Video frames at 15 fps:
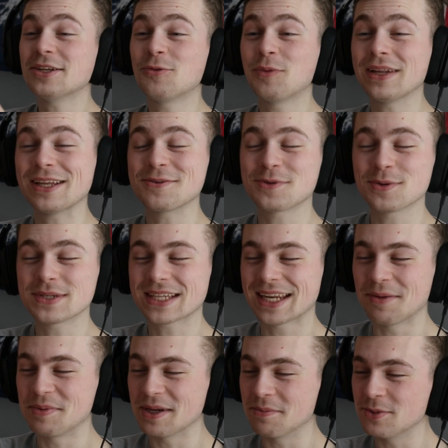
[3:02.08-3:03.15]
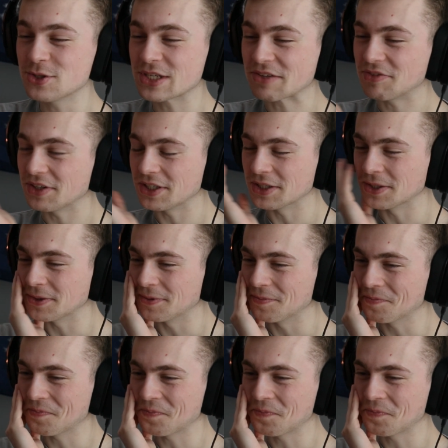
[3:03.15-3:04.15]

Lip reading: didn't realize it was gonna be a music video.